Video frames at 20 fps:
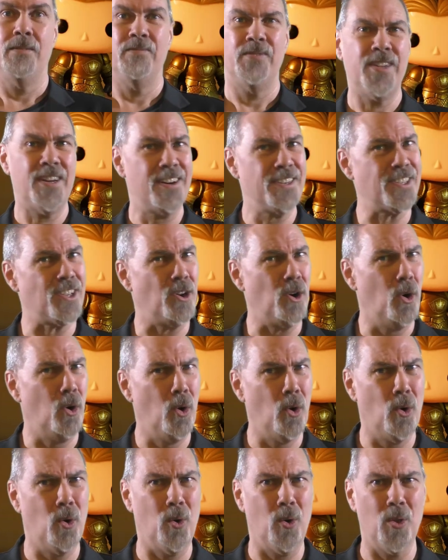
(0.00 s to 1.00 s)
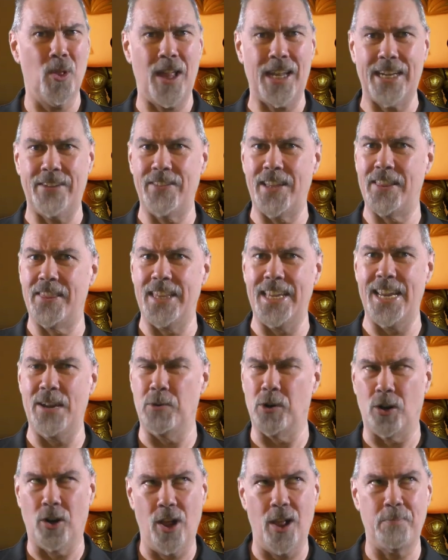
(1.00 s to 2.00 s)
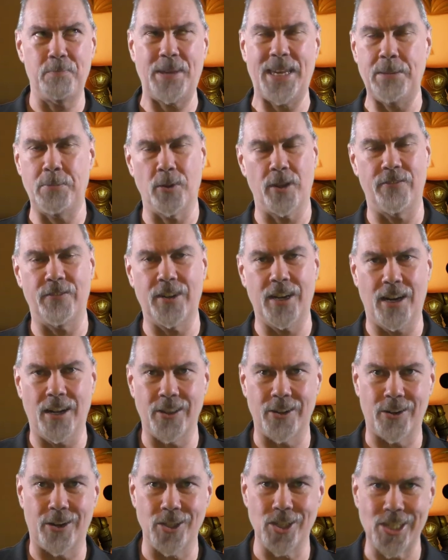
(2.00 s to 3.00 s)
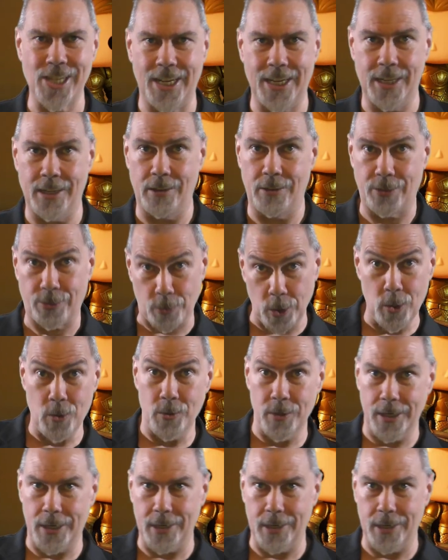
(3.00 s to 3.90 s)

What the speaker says: There's a whole lot of that thing where all people of color are just kind of thrown